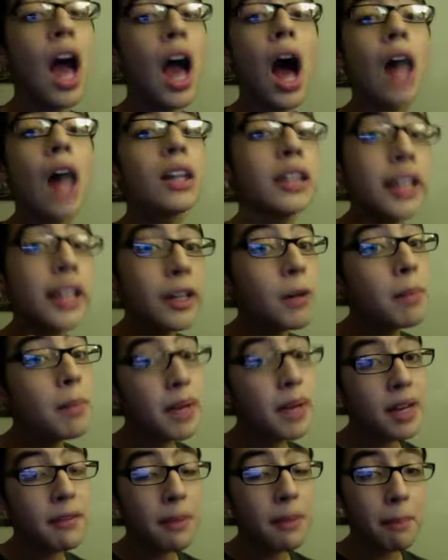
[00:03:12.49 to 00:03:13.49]
a little
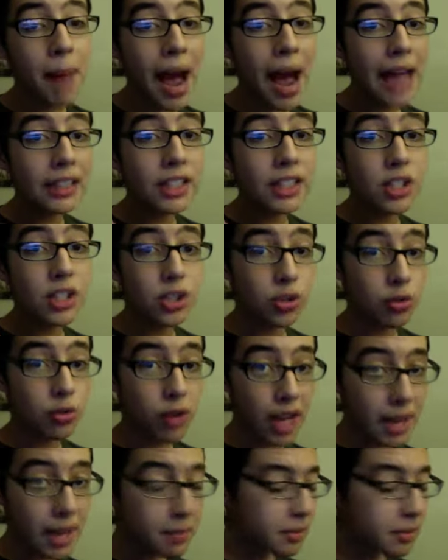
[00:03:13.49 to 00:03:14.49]
bit of the pilot
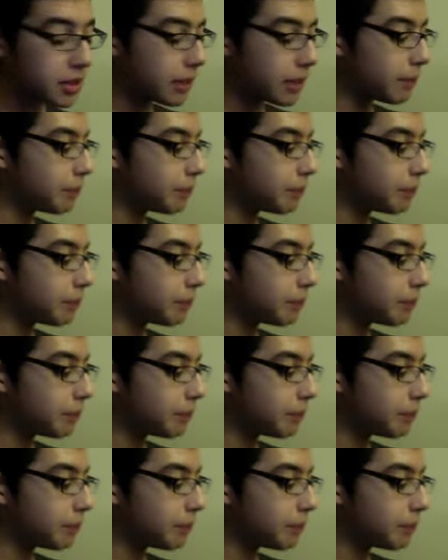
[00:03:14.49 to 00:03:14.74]
script,